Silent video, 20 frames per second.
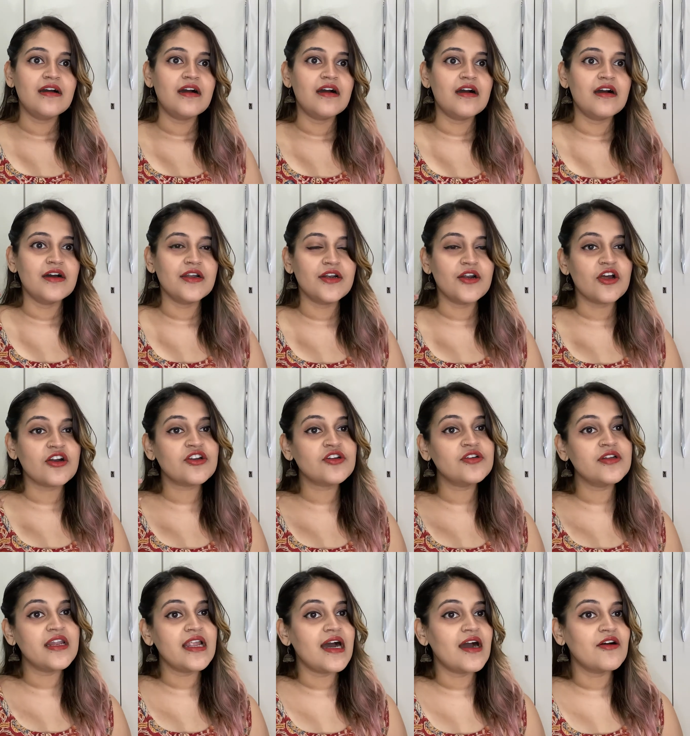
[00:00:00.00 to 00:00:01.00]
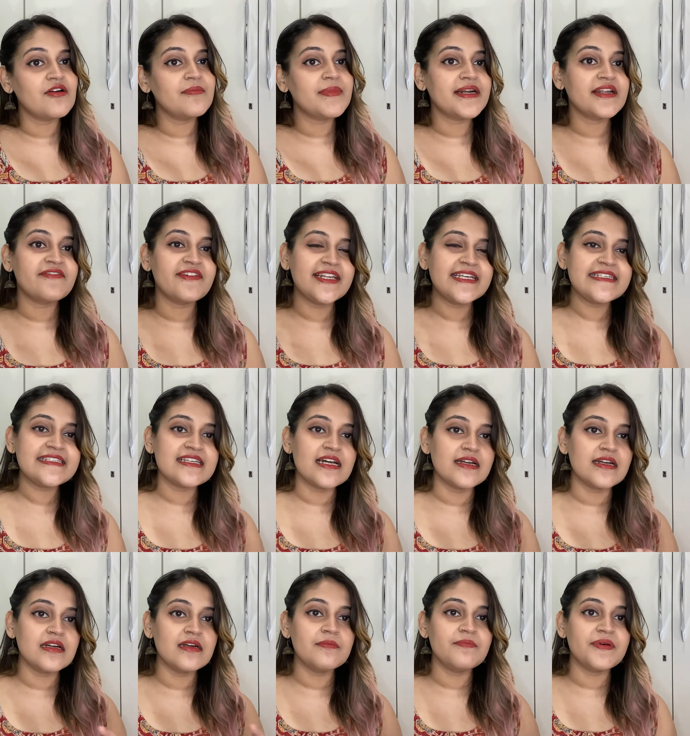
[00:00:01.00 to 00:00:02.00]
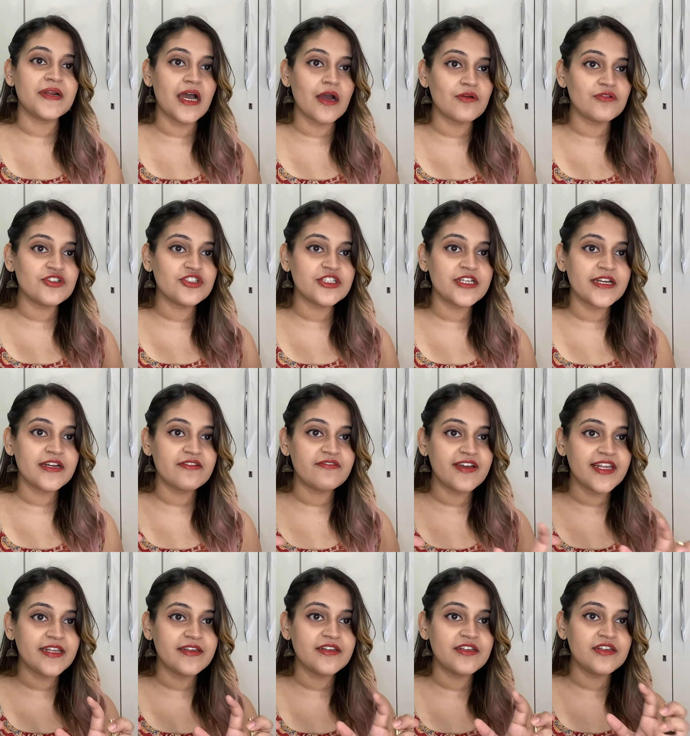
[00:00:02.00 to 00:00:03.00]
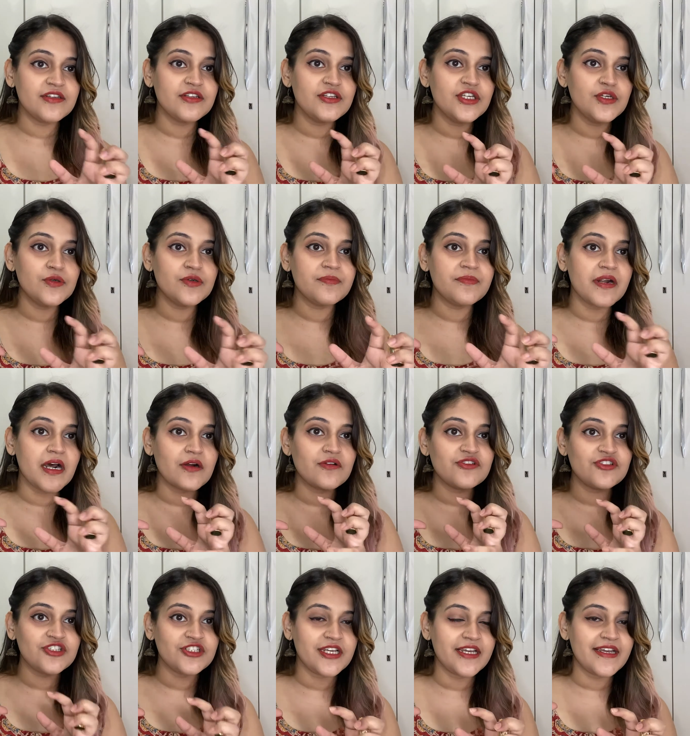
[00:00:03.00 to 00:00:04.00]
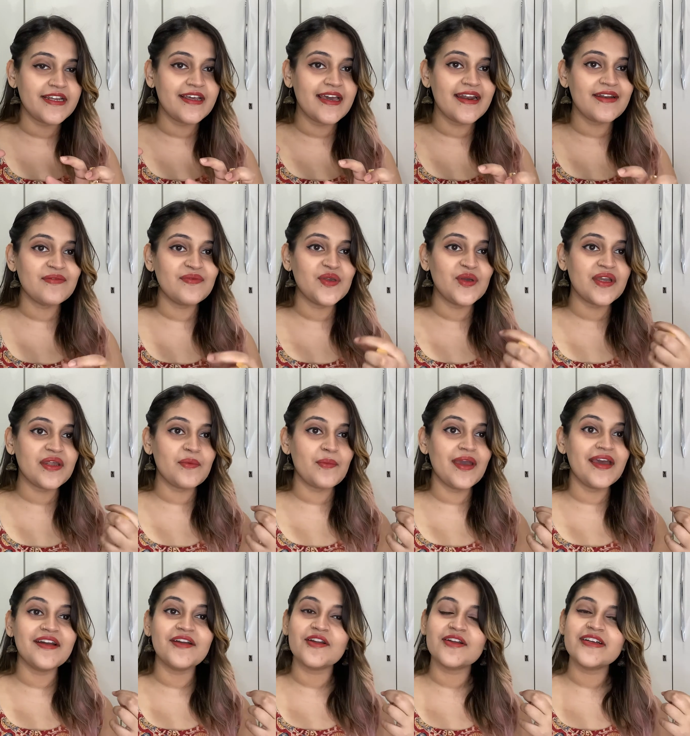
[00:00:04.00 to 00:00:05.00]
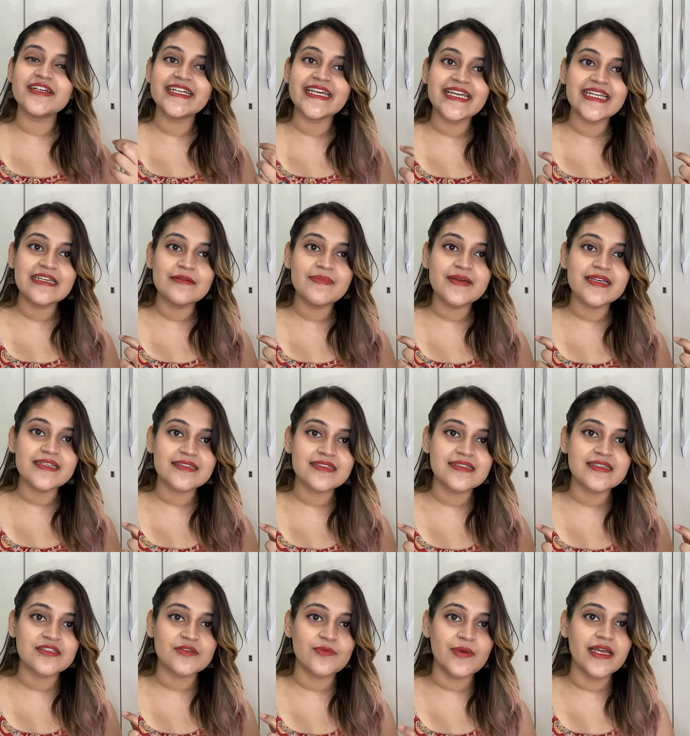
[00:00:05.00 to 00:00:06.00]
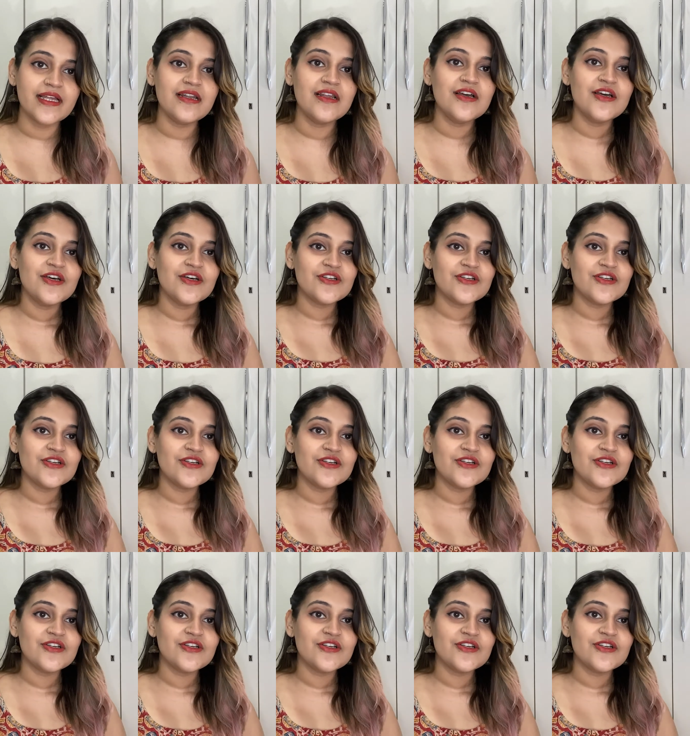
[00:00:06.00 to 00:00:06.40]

not too loud, but a very subtle brown shade, a very nude brown shade, and you can wear it on a daily basis as well.